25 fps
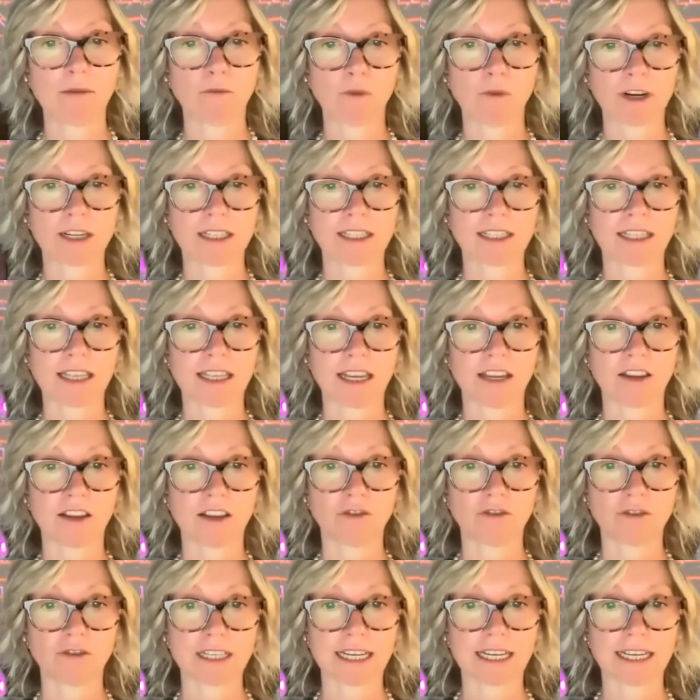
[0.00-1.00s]
And what is the
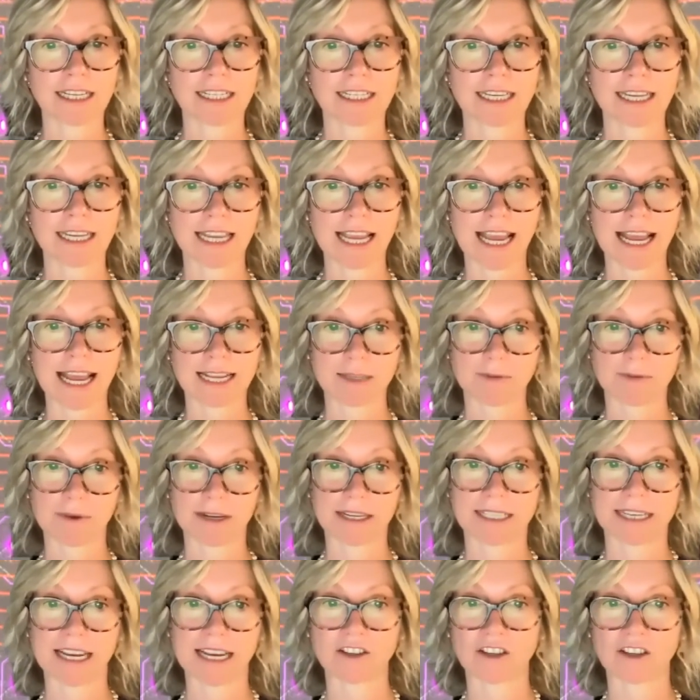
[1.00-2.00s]
utility
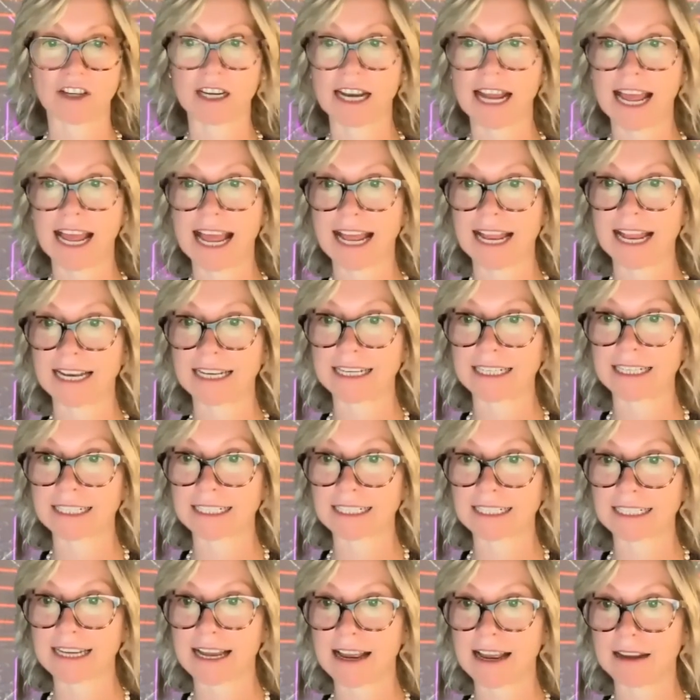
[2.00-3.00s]
expectation and
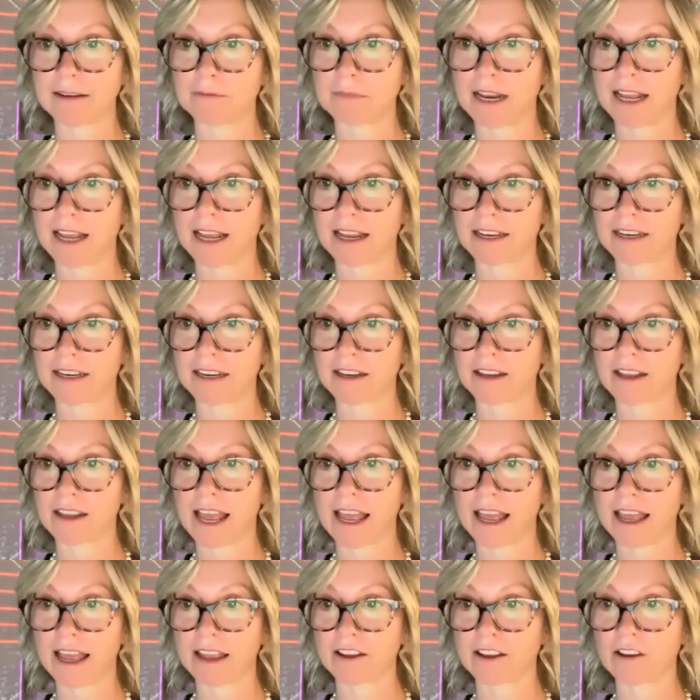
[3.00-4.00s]
timeline
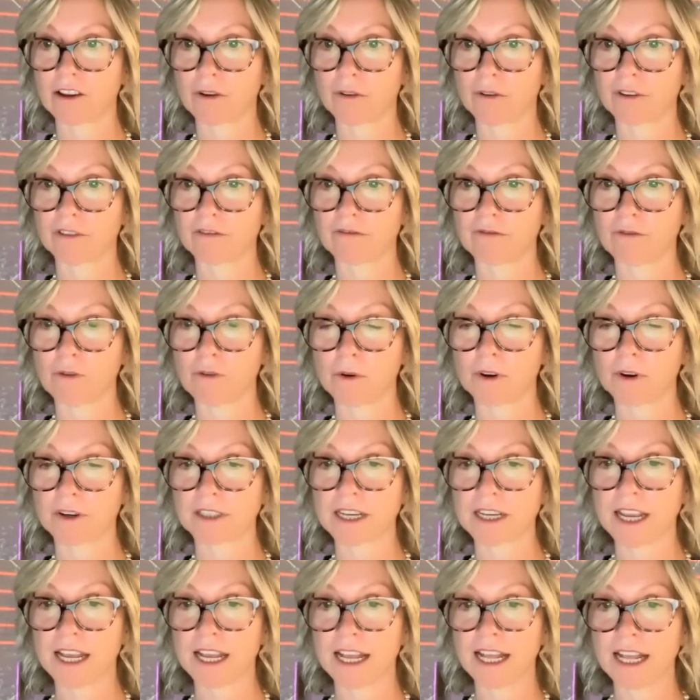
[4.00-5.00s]
uh, going forward?